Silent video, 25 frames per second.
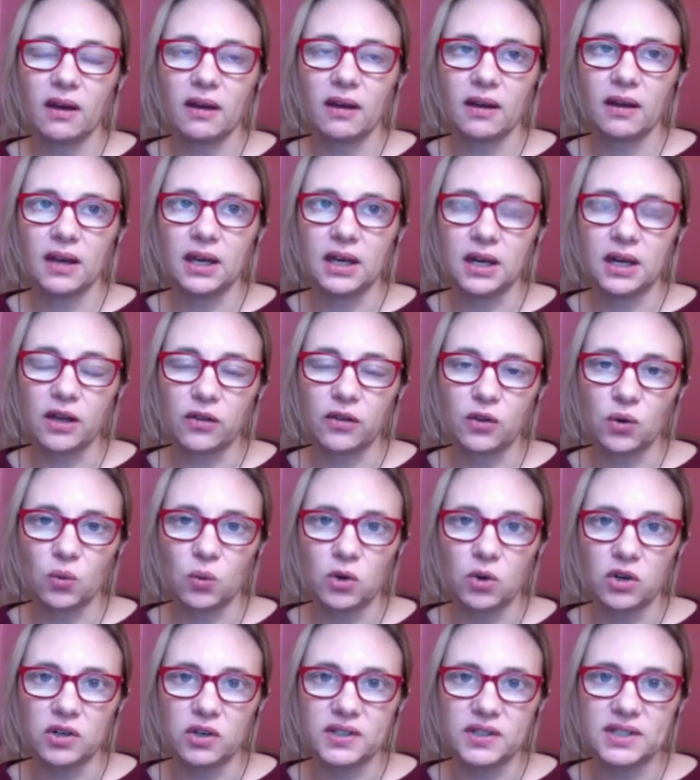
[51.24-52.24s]
In other
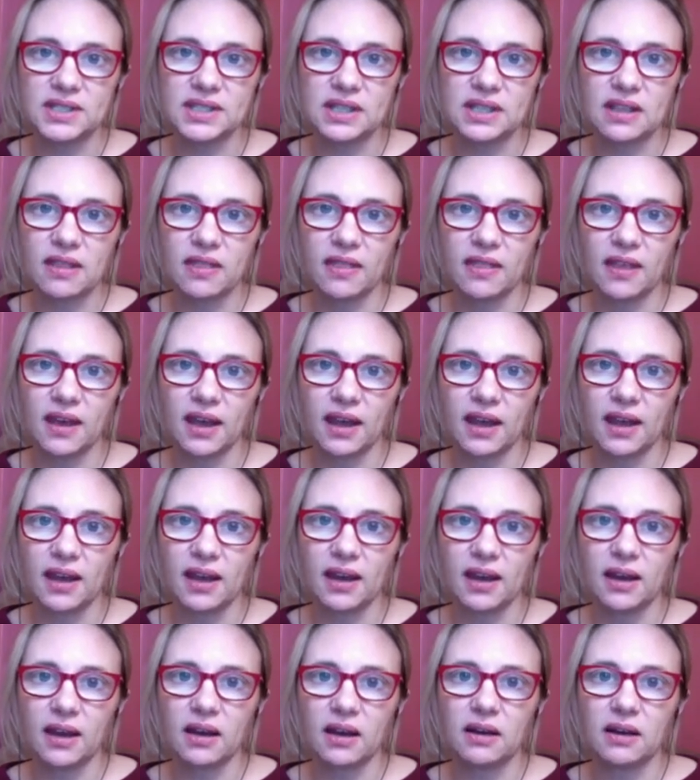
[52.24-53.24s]
words,
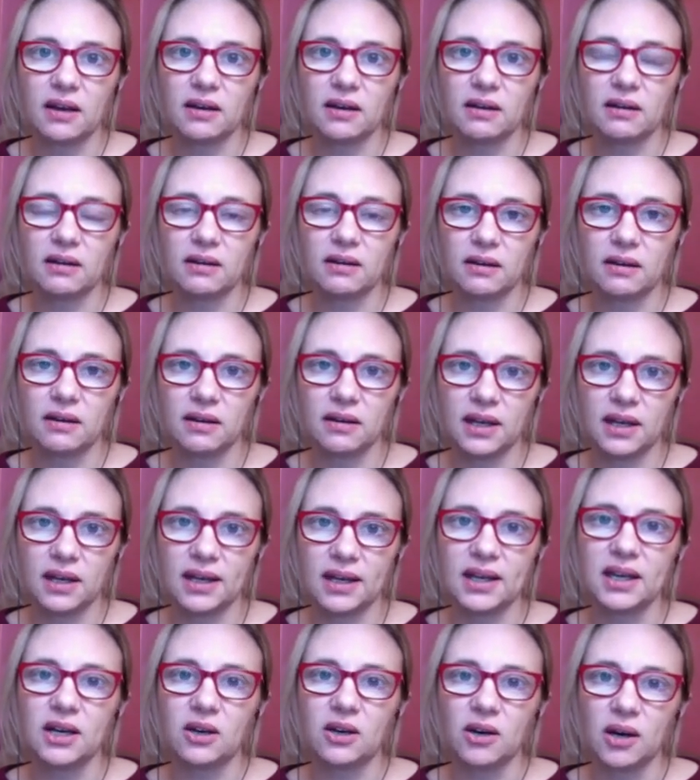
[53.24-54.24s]
they, and
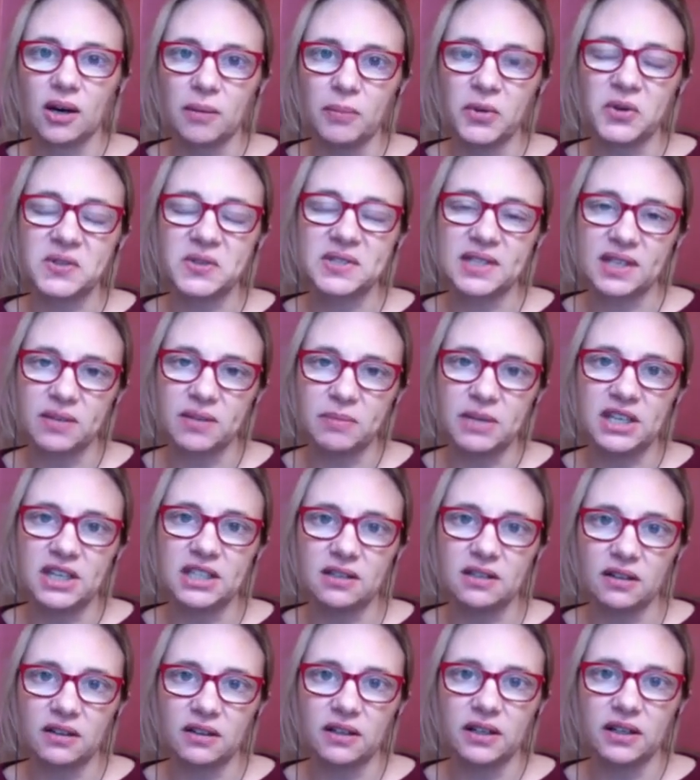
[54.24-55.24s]
here I mostly mean
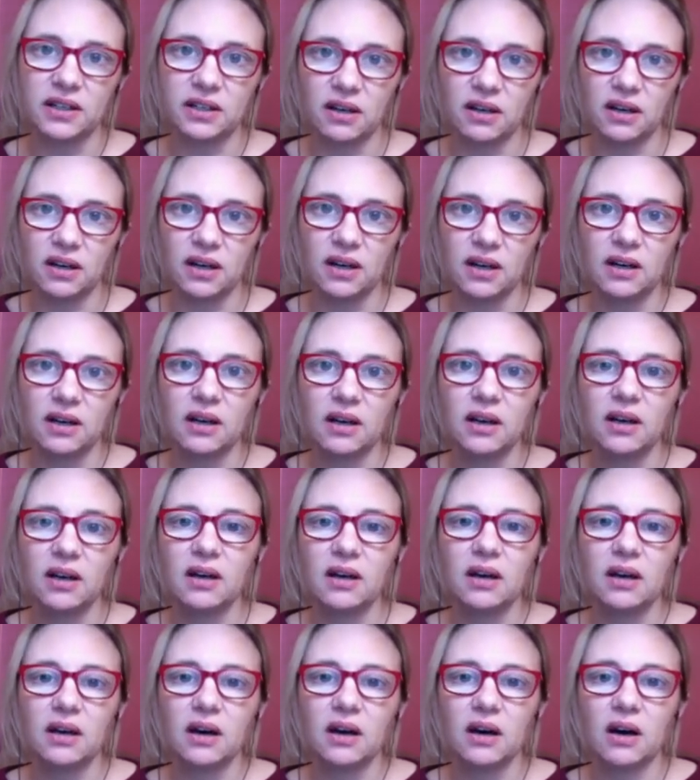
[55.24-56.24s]
Derrida,
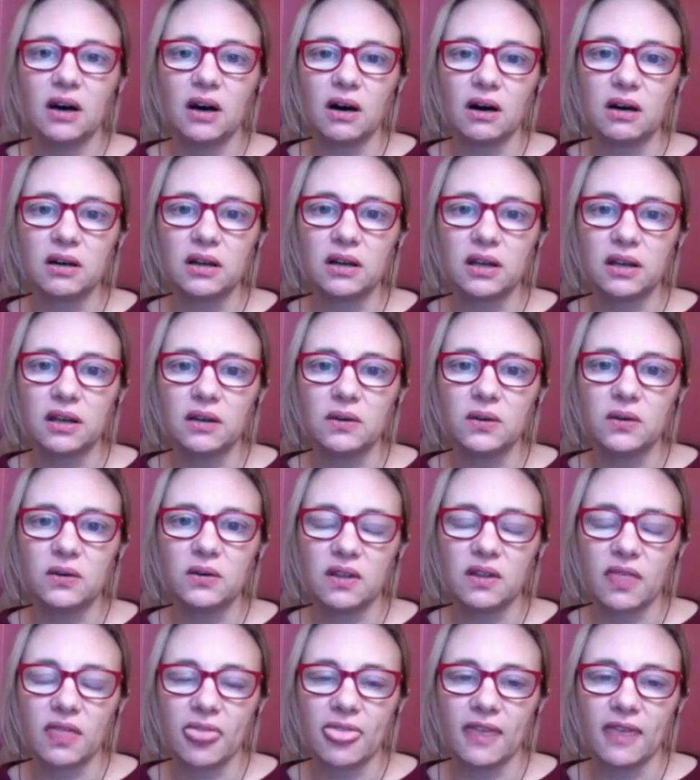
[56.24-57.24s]
argued
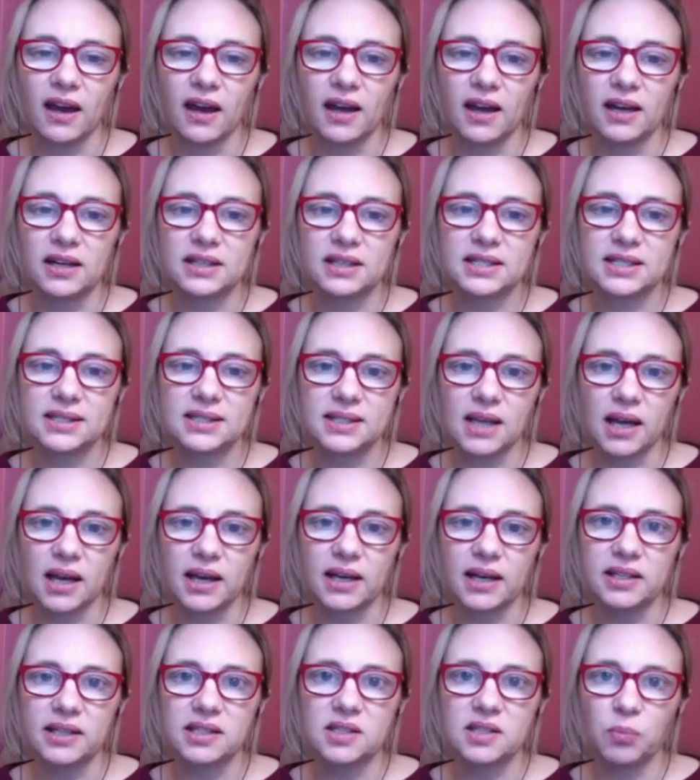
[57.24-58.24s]
that
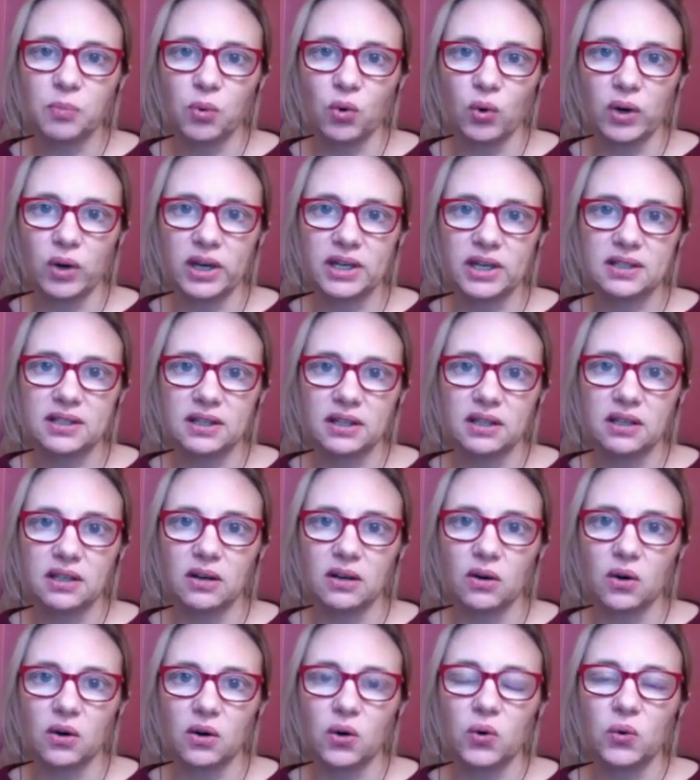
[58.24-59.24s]
signs pointed
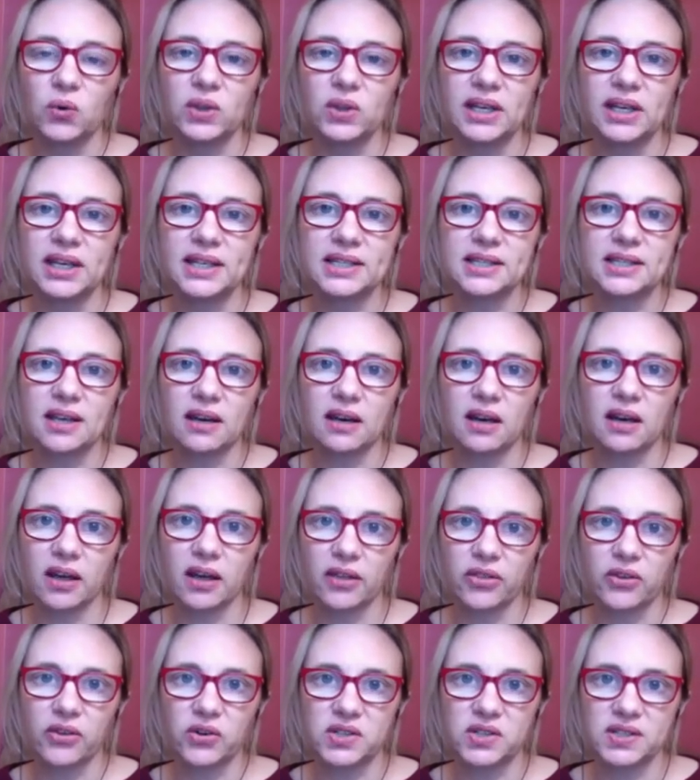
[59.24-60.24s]
only to
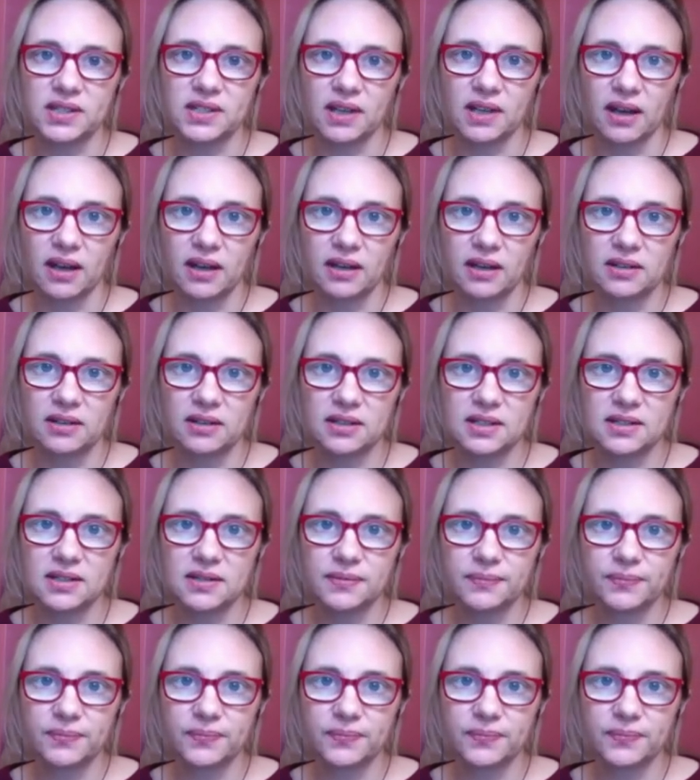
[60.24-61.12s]
other signs,